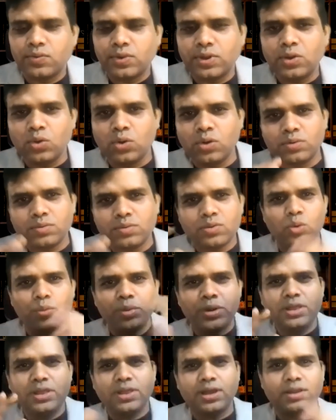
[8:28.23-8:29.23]
We know so
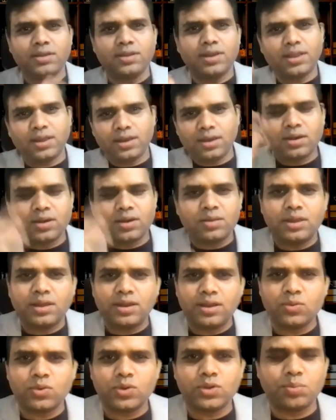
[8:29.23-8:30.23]
many things. I think
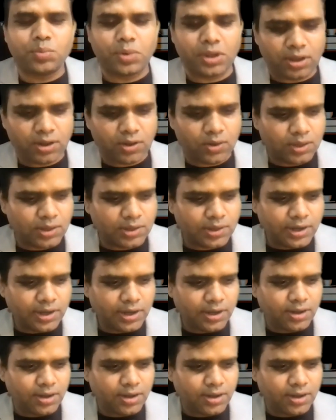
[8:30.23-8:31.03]
Dheeraj was speaking on this, right?